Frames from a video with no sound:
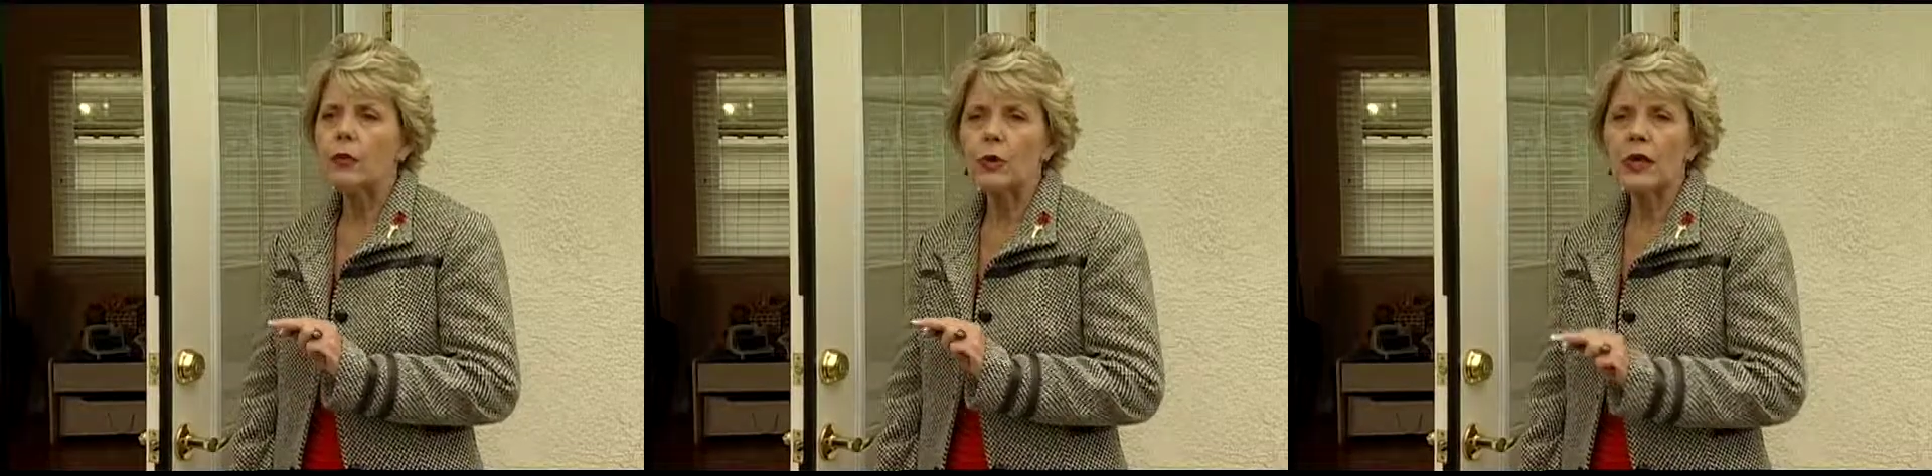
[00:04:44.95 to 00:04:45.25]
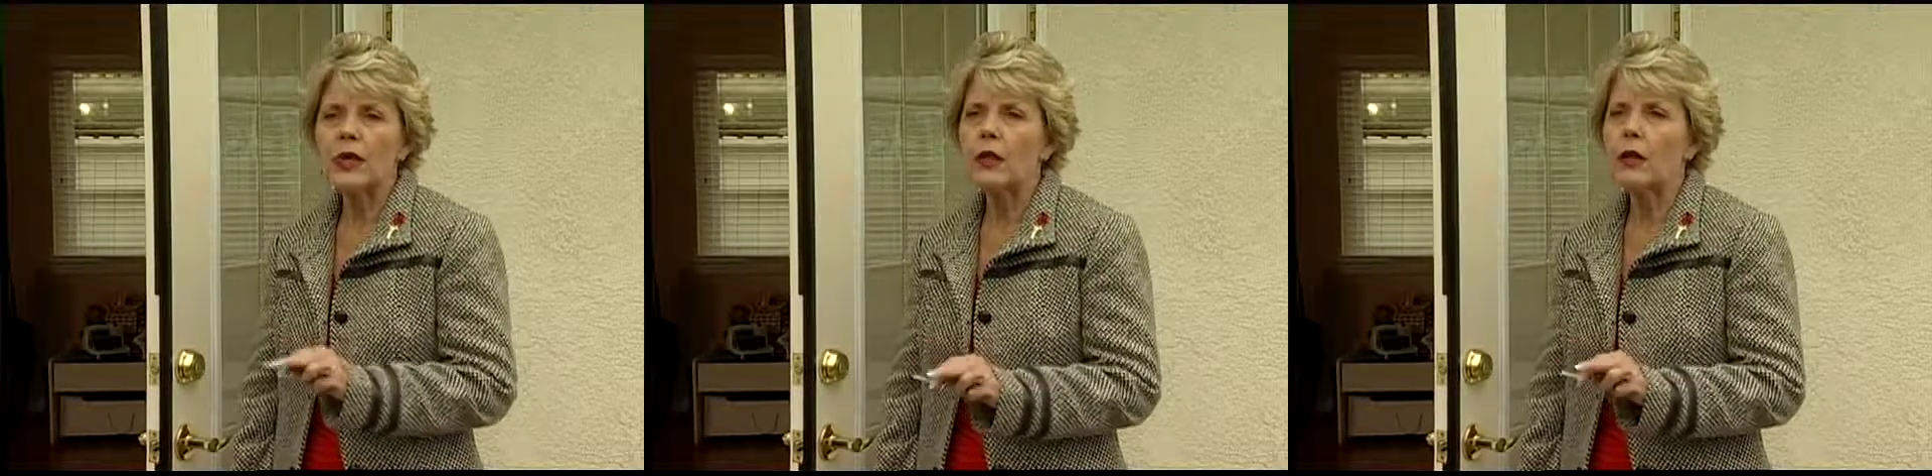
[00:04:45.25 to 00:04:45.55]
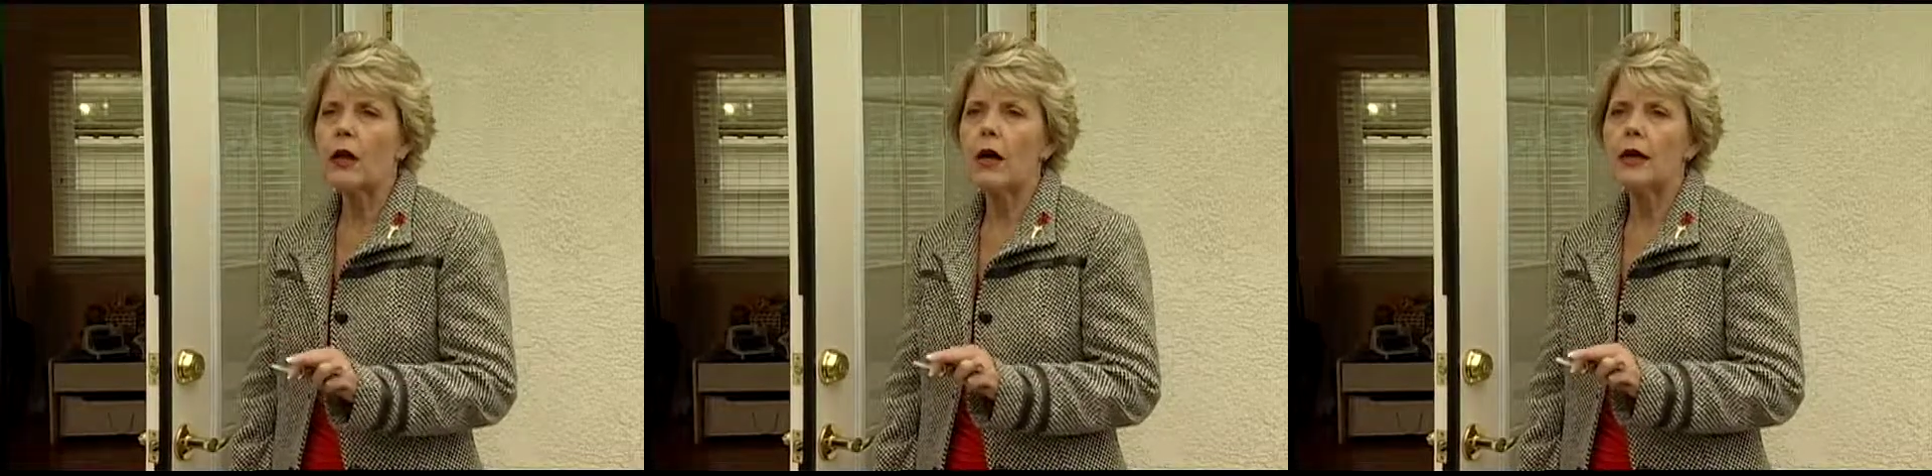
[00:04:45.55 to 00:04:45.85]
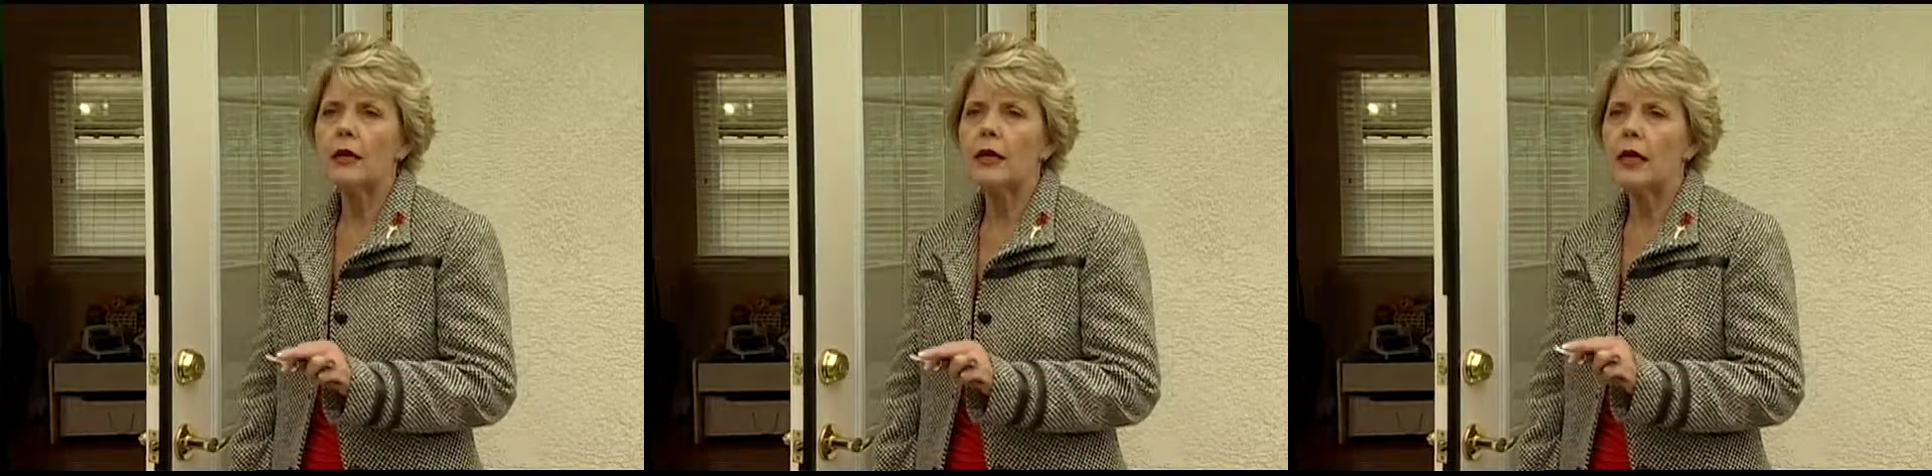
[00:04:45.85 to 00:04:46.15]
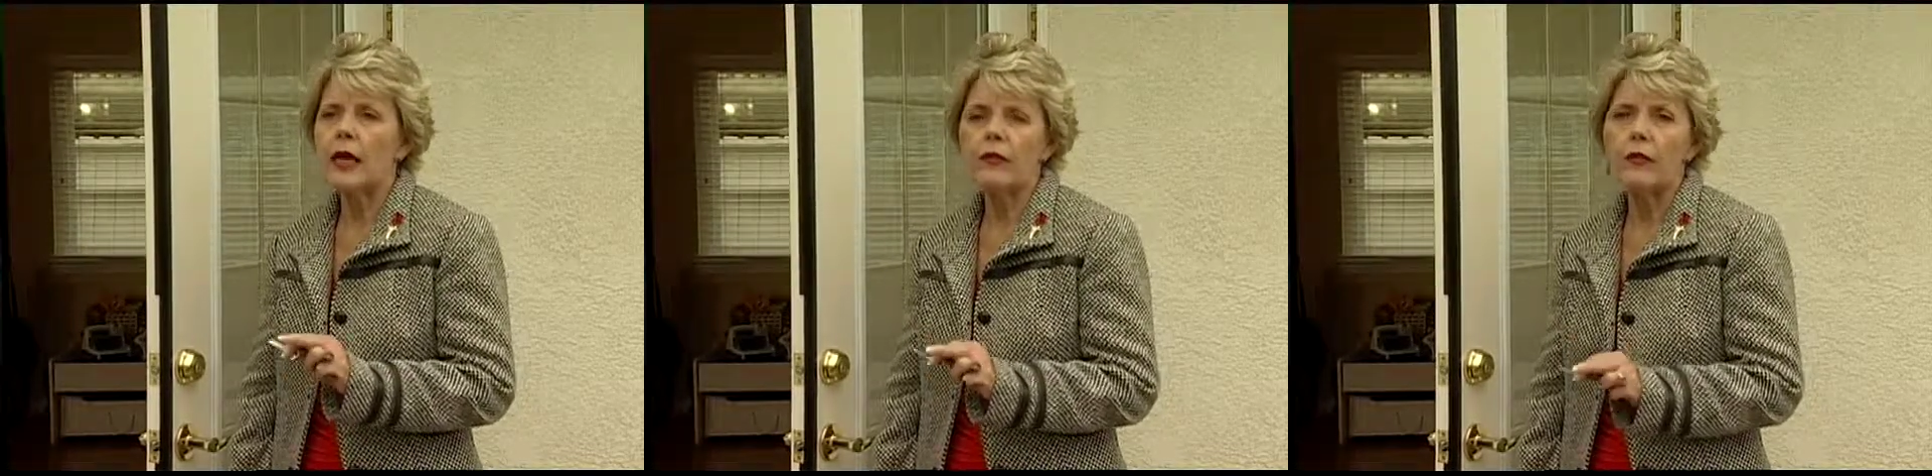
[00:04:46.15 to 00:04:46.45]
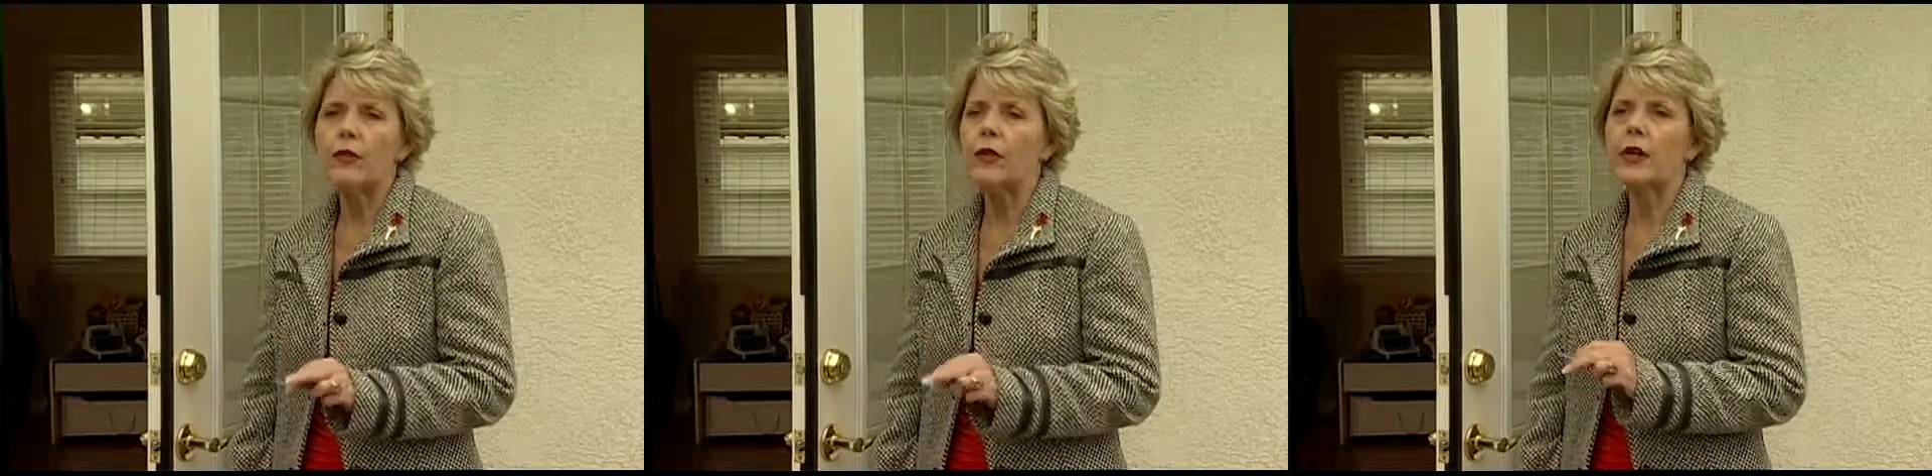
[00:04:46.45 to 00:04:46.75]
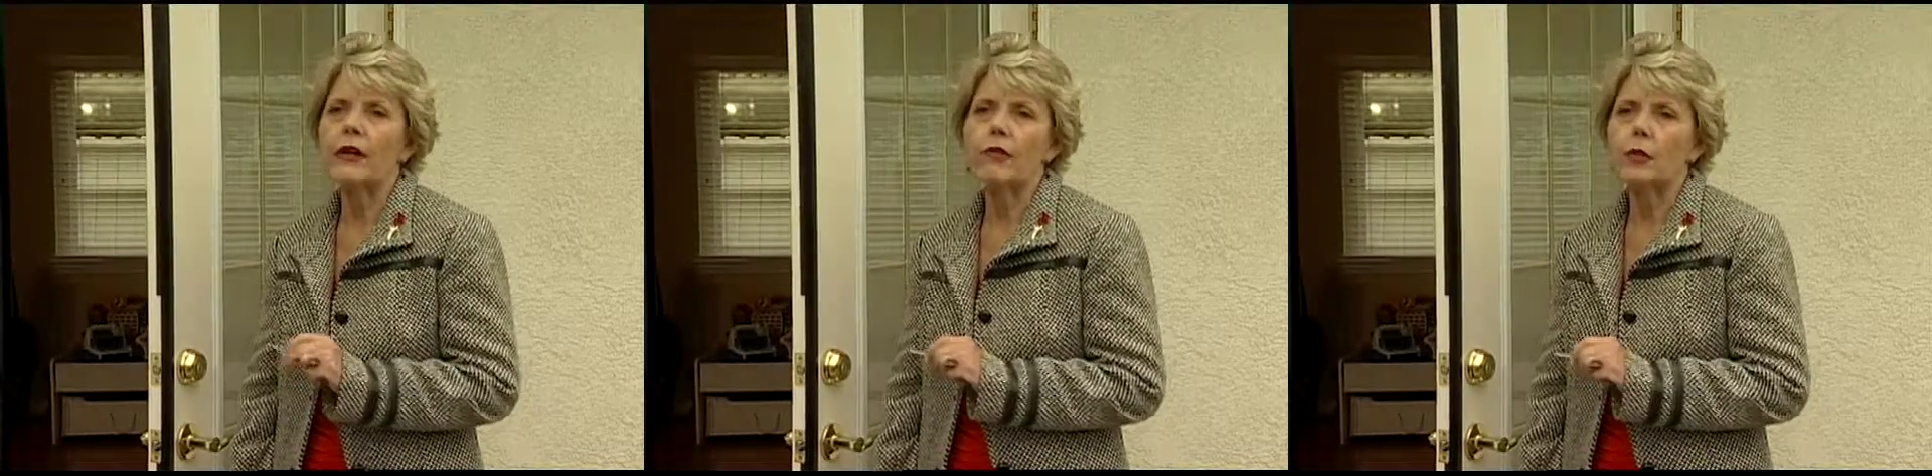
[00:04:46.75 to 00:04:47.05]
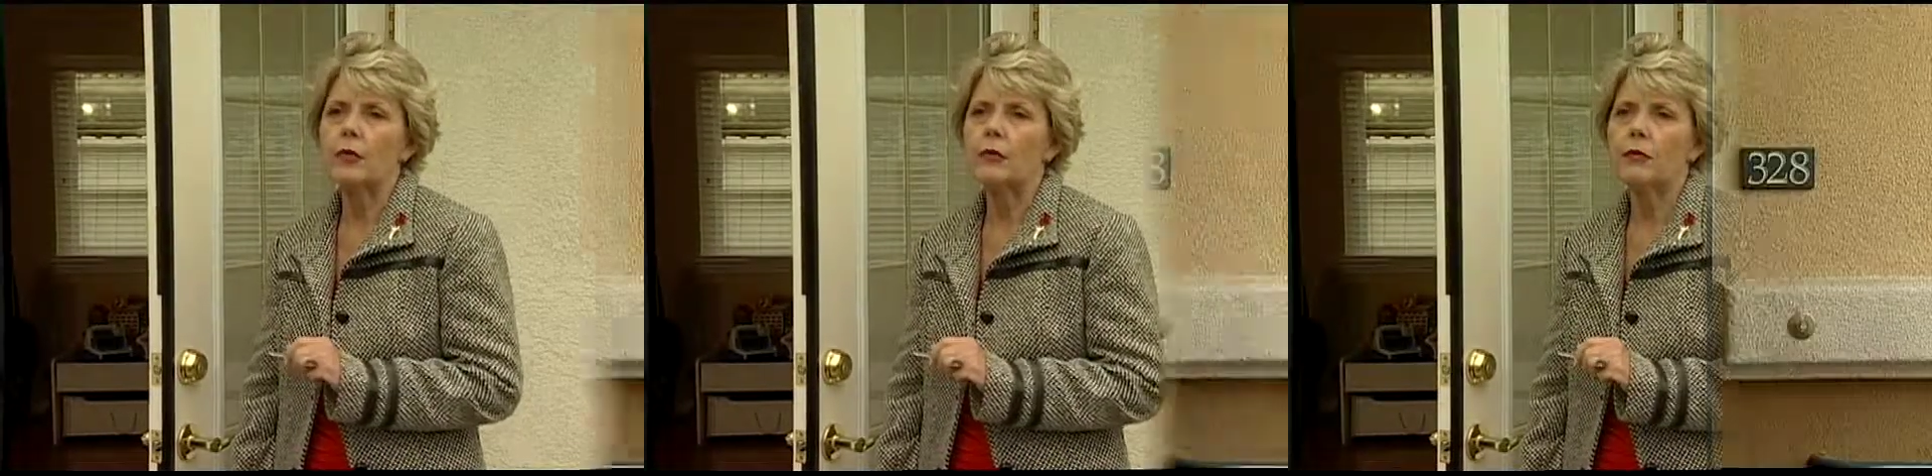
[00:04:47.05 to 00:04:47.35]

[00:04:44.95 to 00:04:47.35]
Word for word: rekey the lock, and I feel very comfortable.